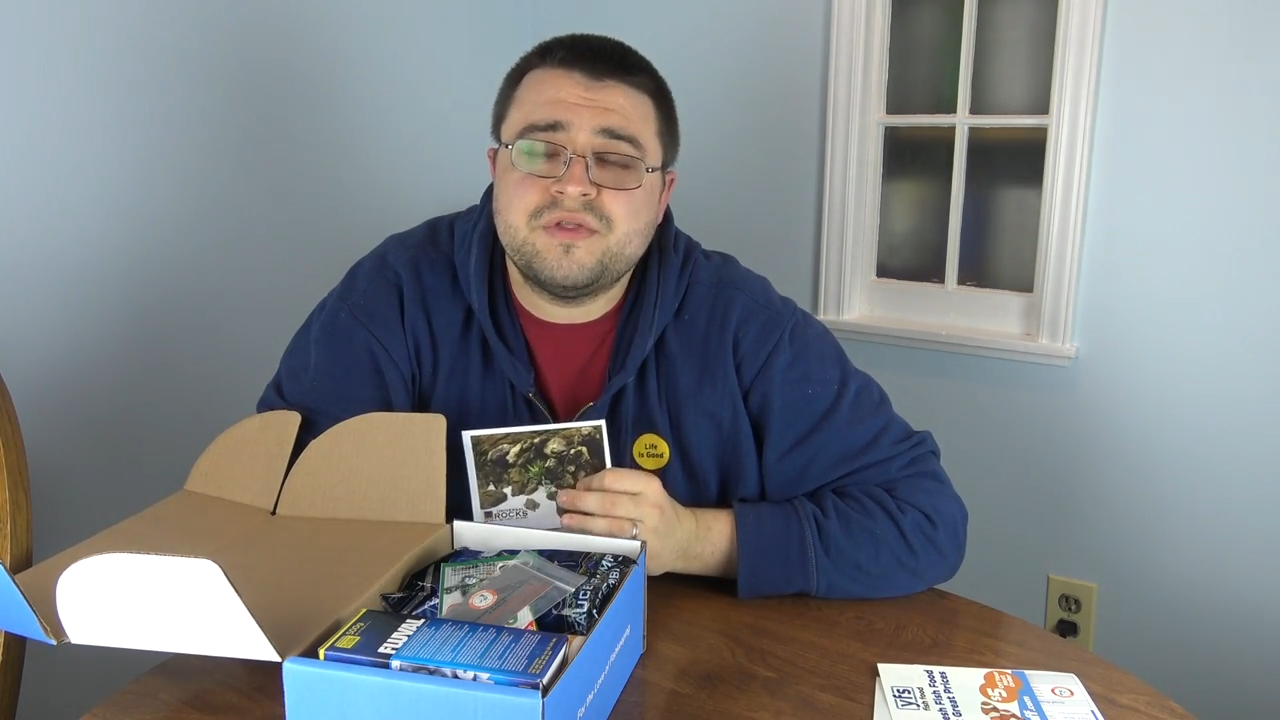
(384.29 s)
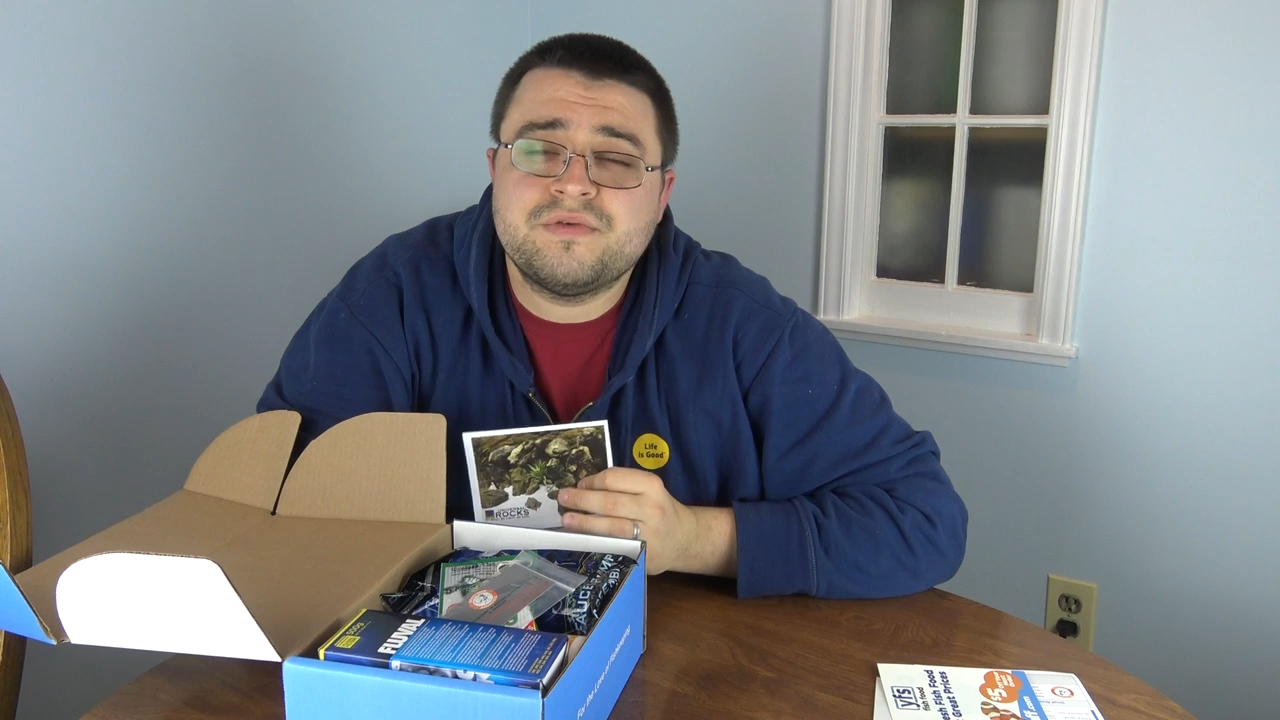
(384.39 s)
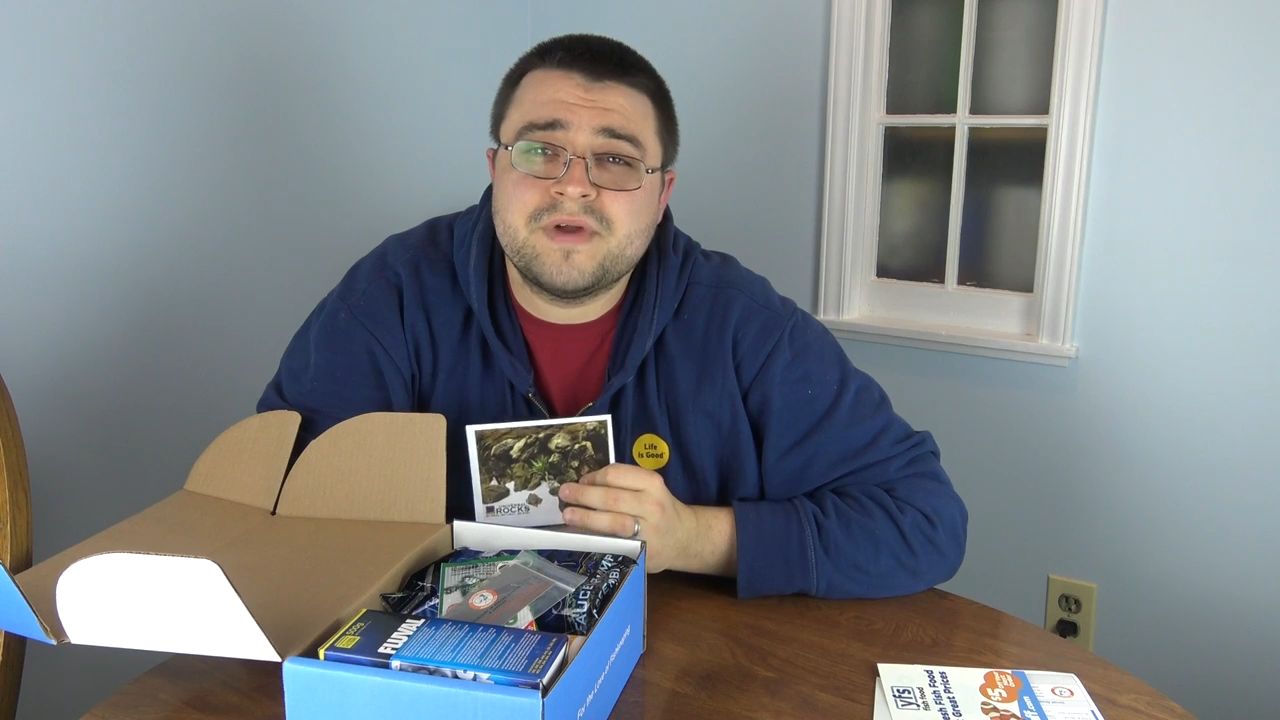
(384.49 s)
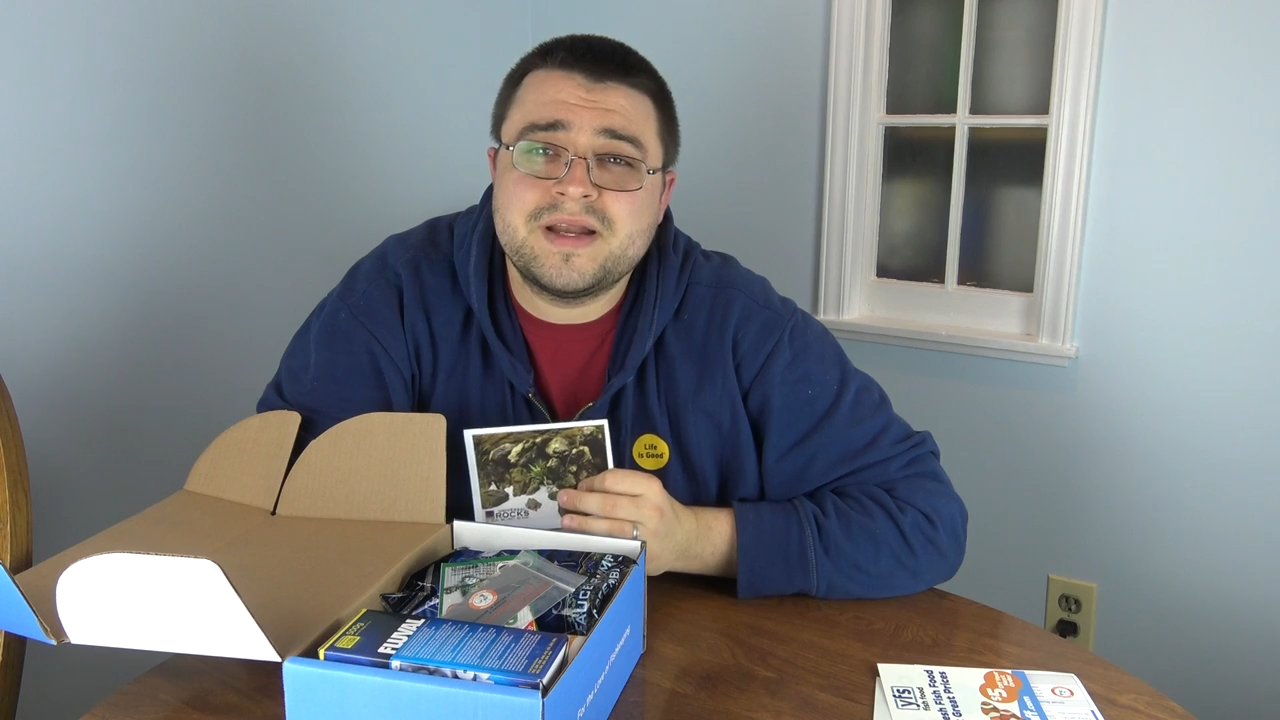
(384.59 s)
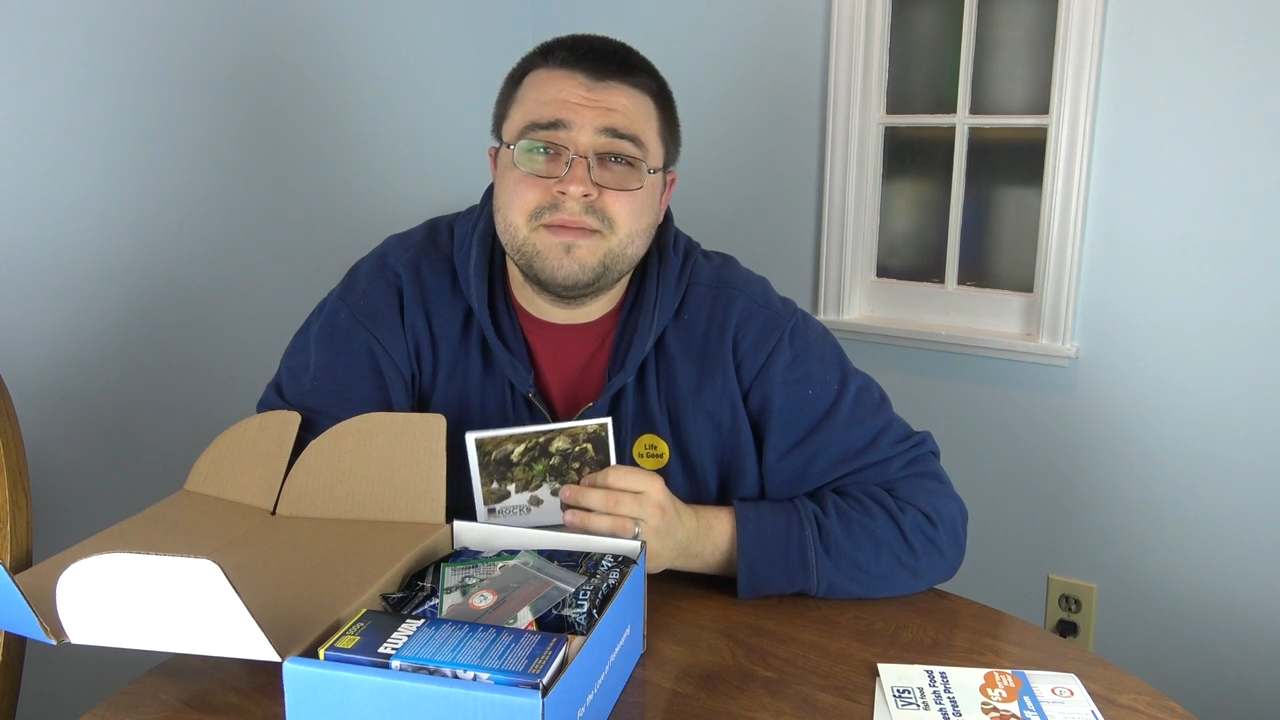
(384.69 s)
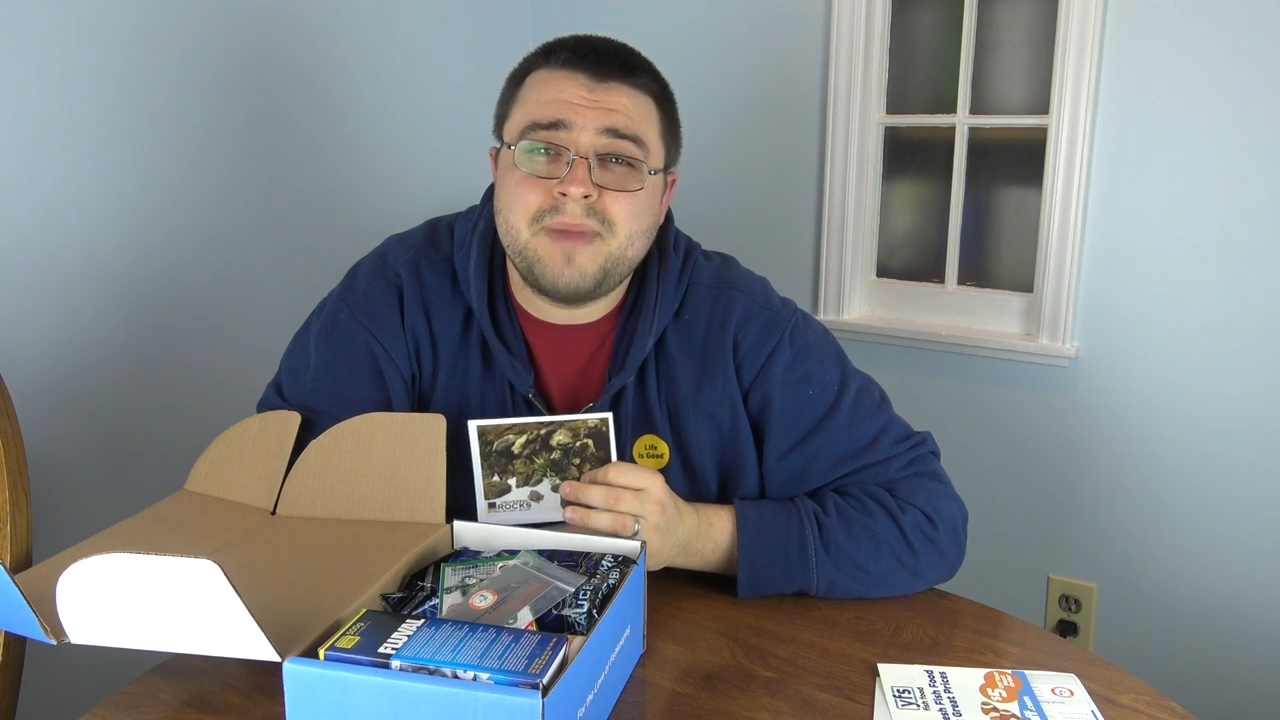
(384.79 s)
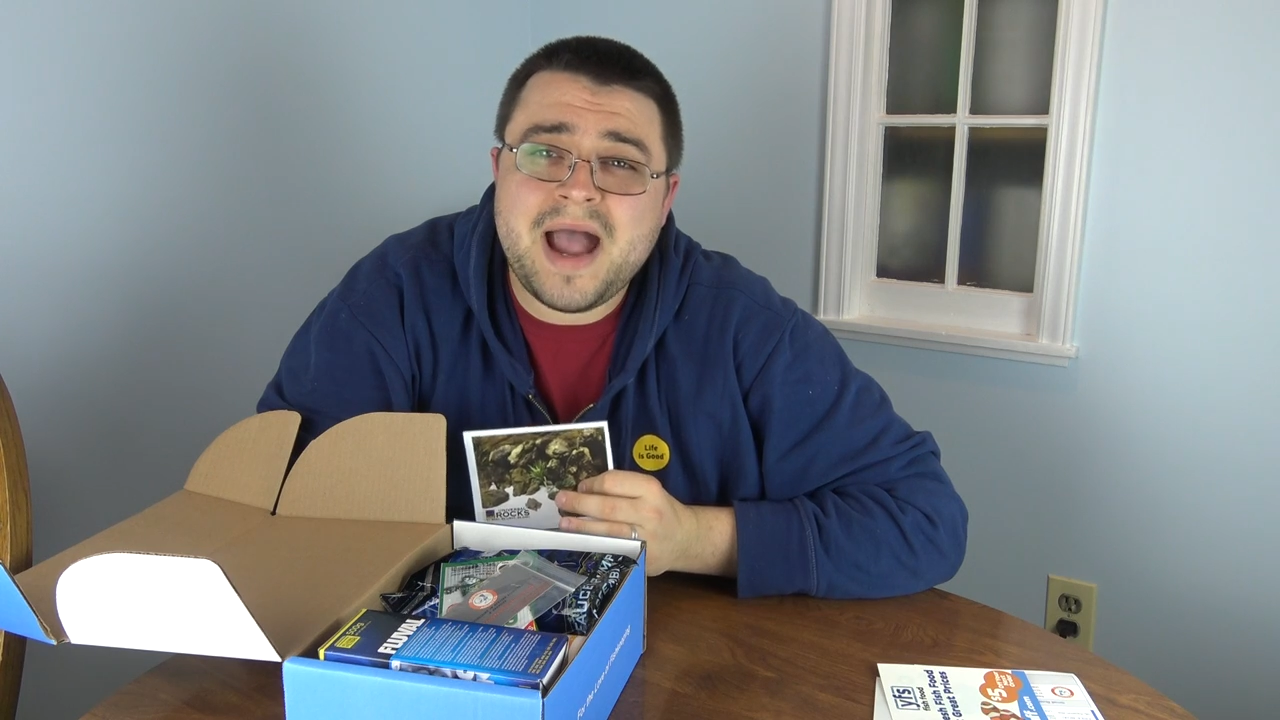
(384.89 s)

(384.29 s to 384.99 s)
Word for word: 3D